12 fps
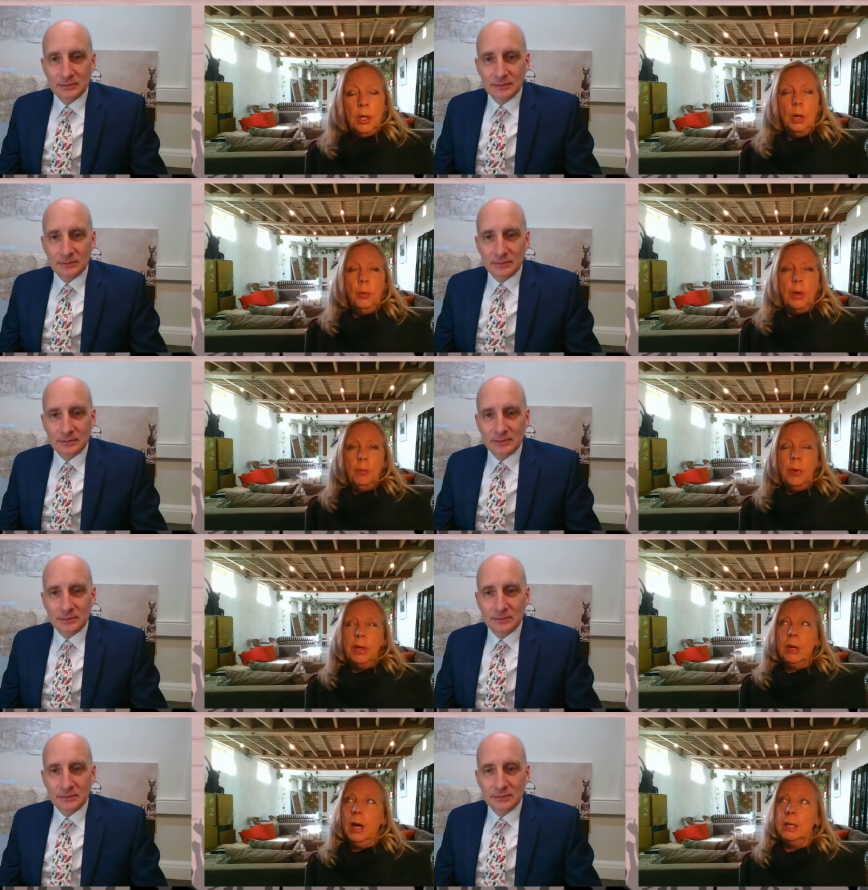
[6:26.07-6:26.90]
Speaker 1: You know,
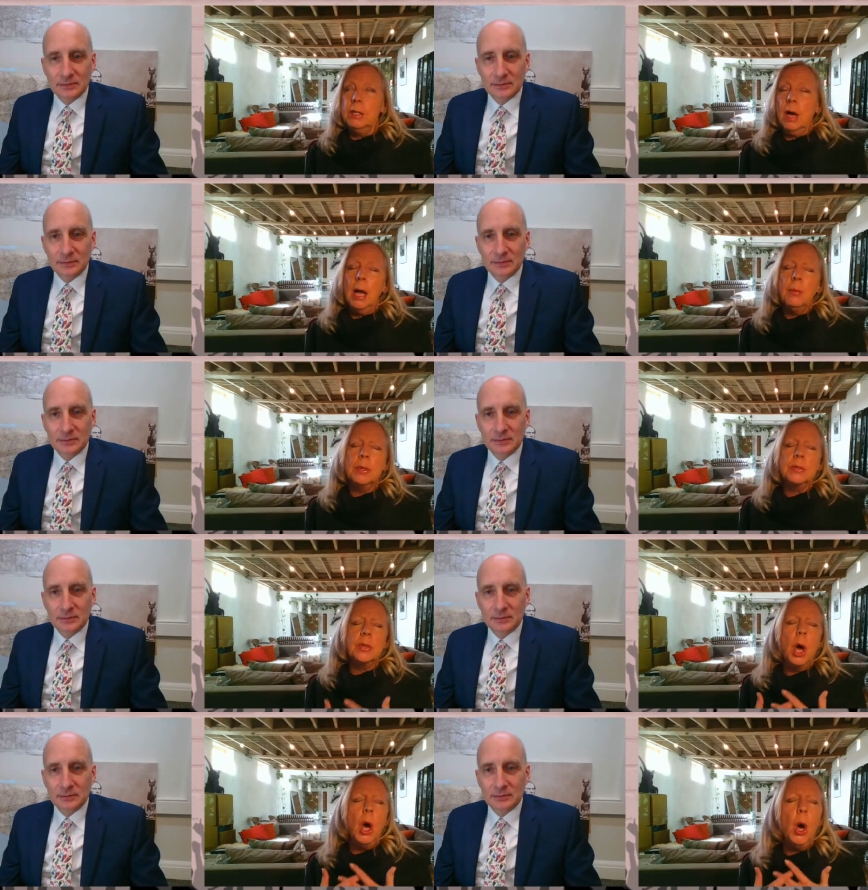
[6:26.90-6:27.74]
we we kind. Of, I
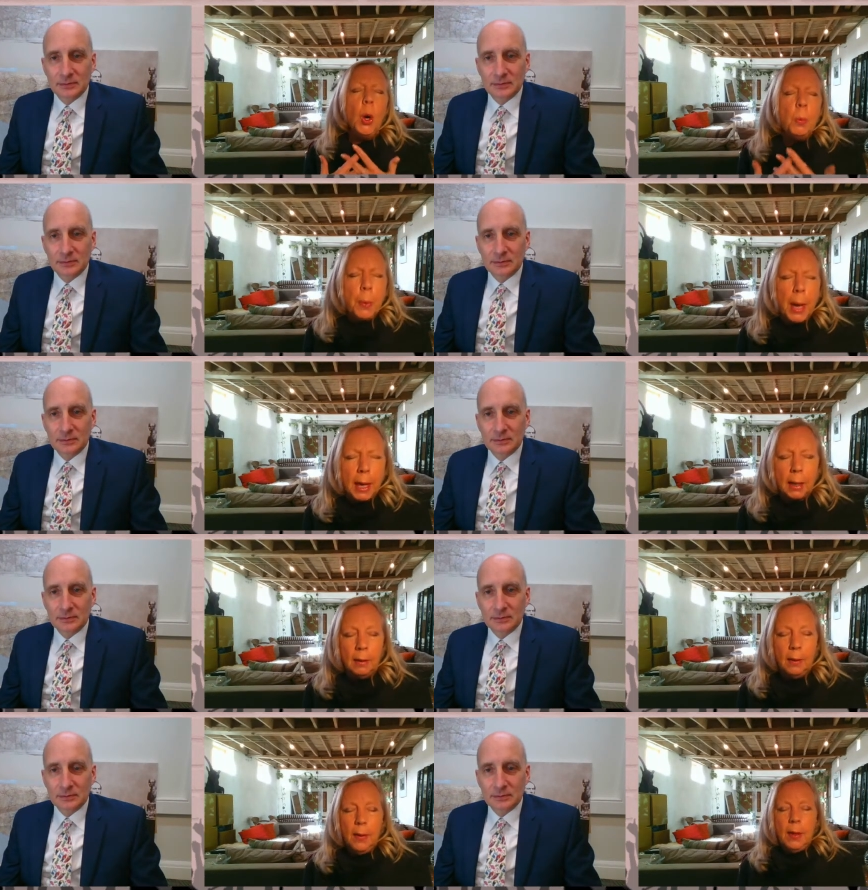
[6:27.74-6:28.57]
was
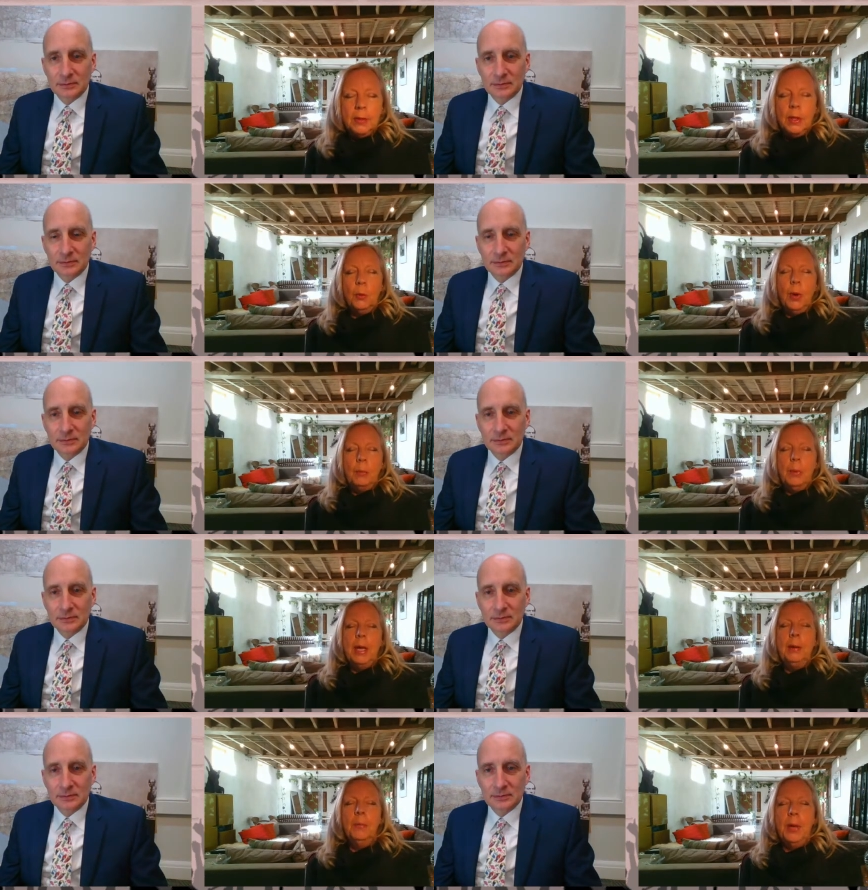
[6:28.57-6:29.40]
hoping that
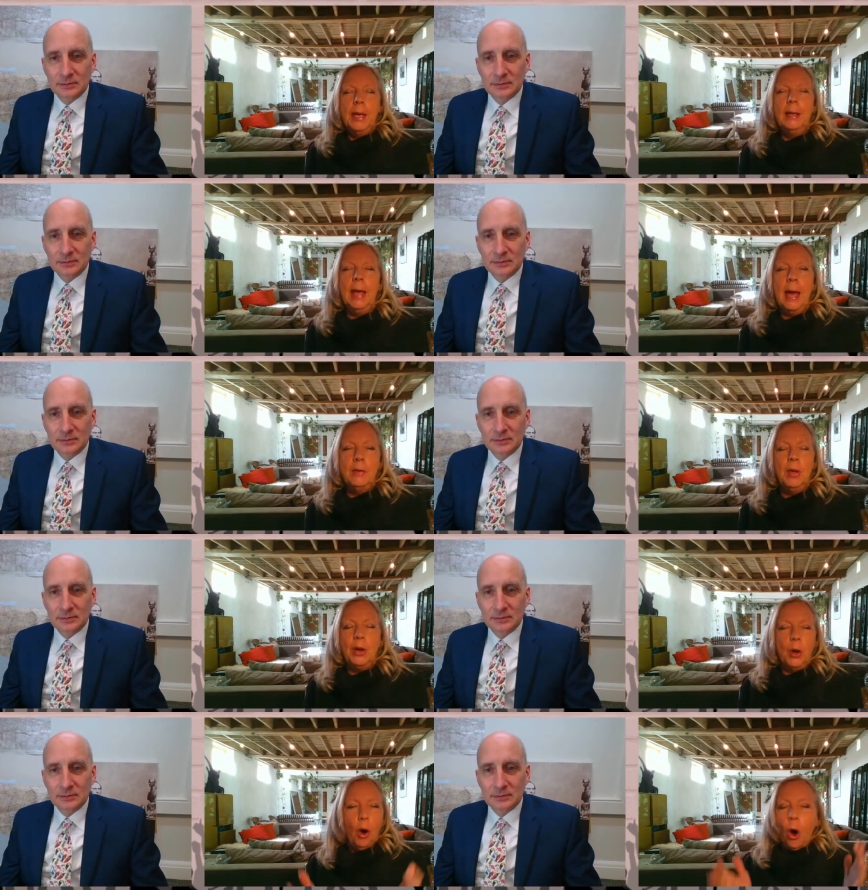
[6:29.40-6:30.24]
when we we
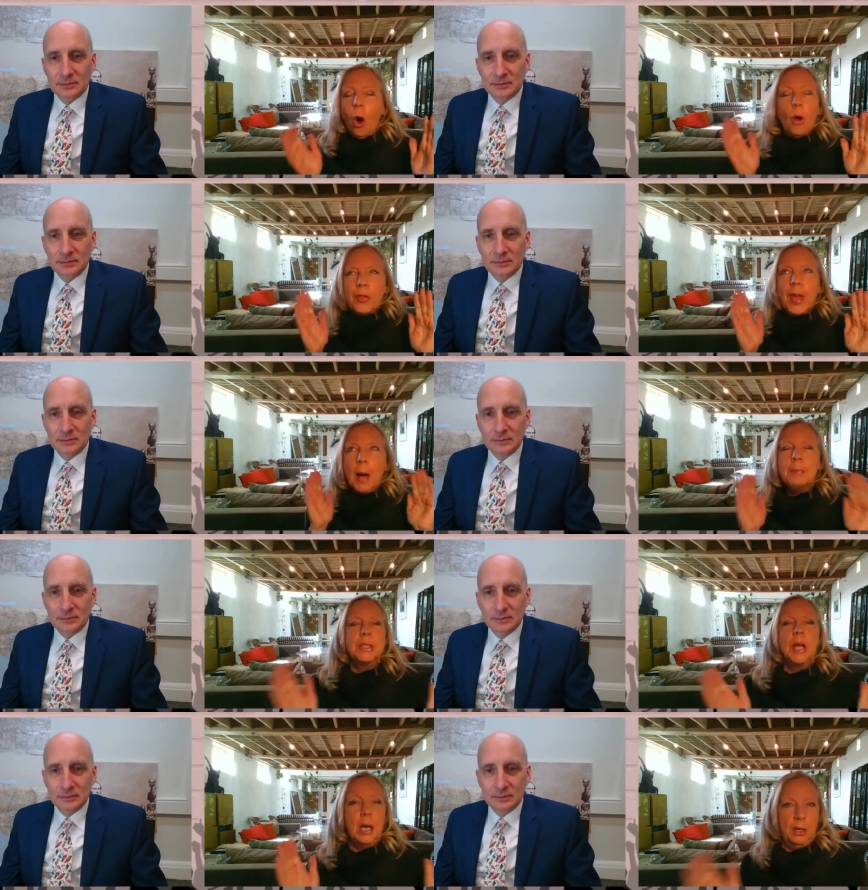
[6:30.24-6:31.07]
you know
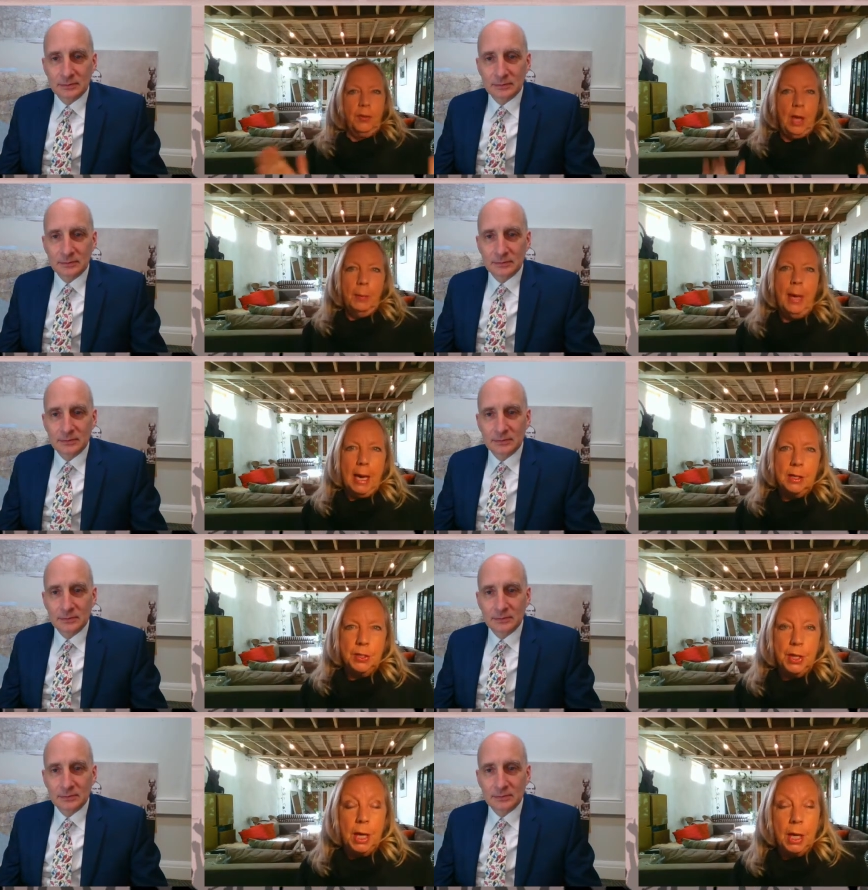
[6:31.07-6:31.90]
the upside of
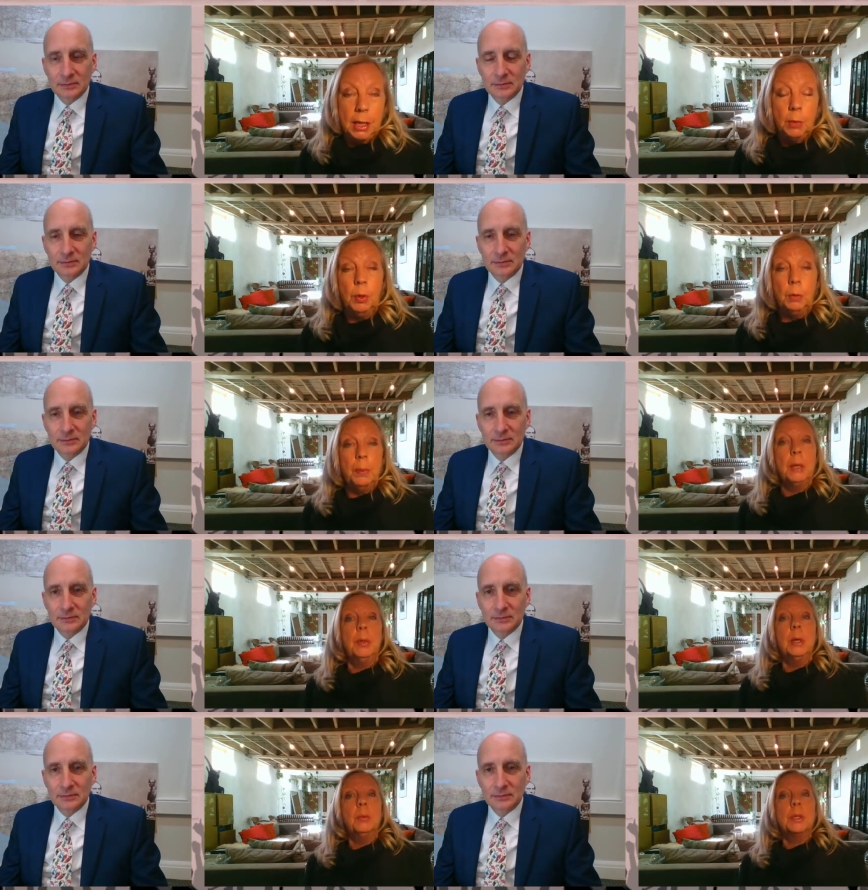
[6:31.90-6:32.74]
coming out of the EU
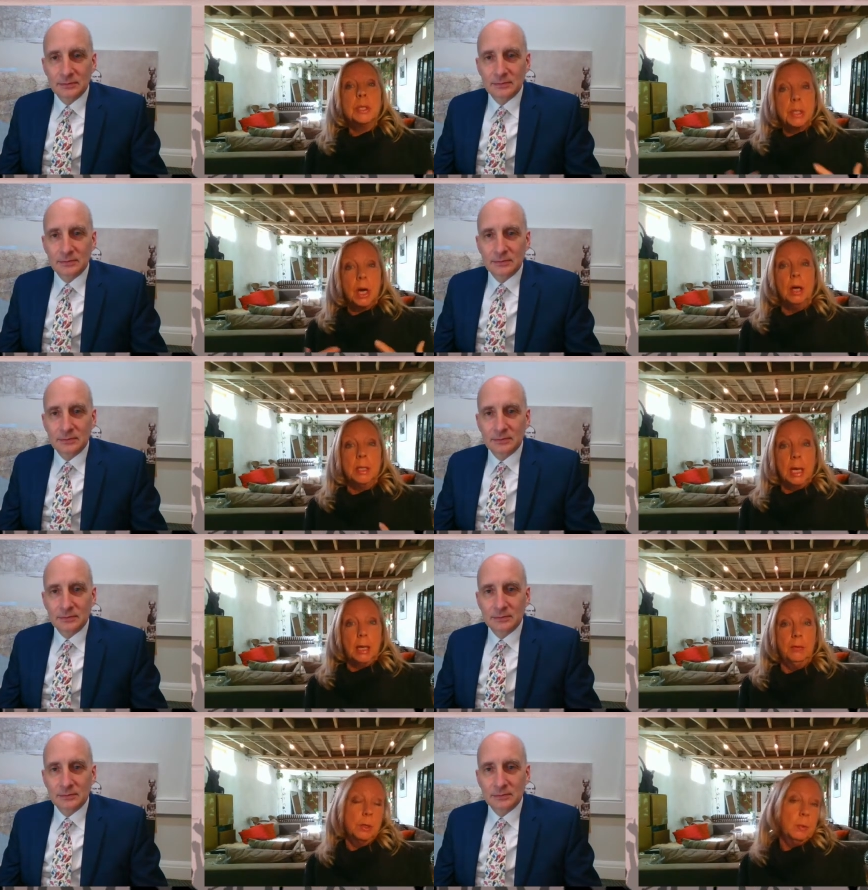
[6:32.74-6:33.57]
would be we would
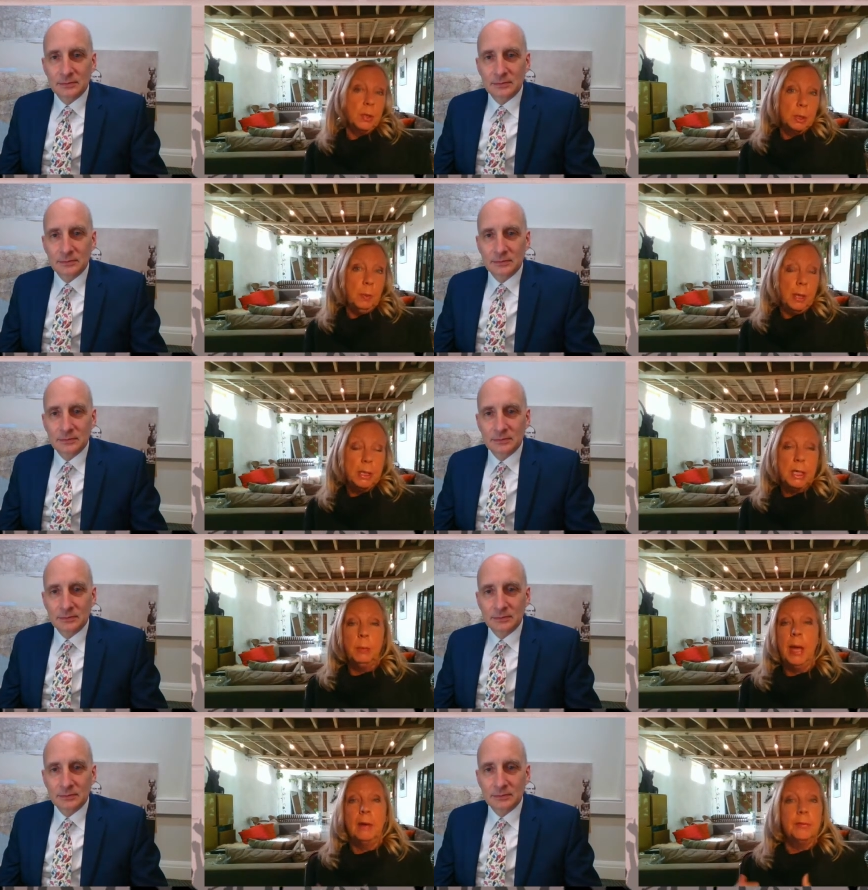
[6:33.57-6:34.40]
start taking
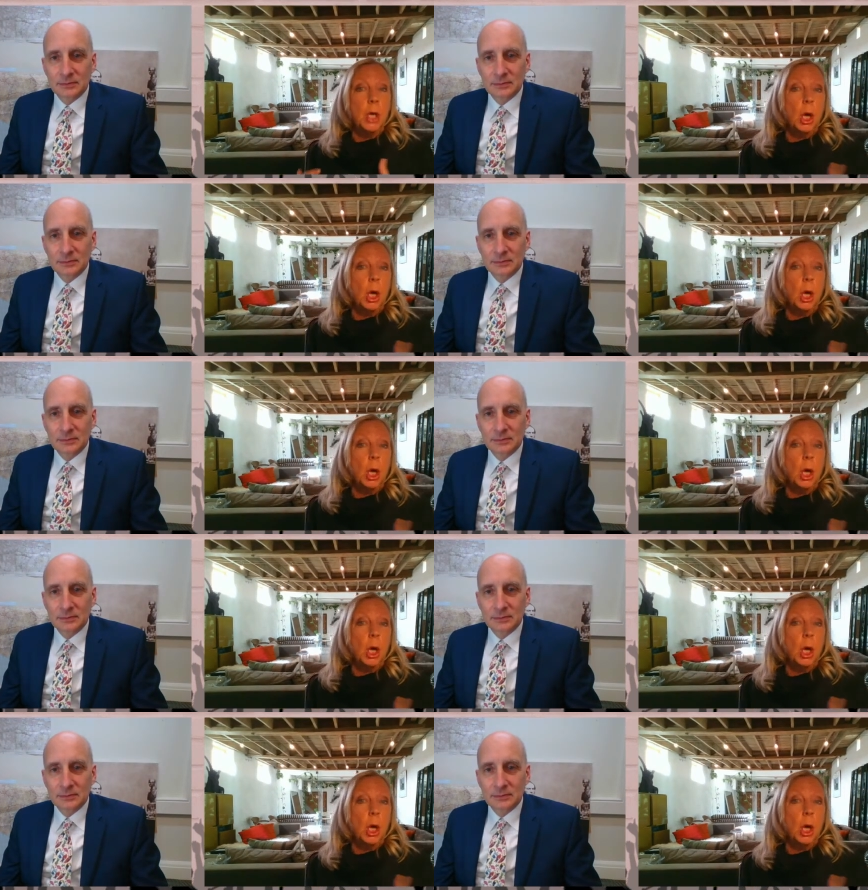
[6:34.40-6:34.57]
responsibility. We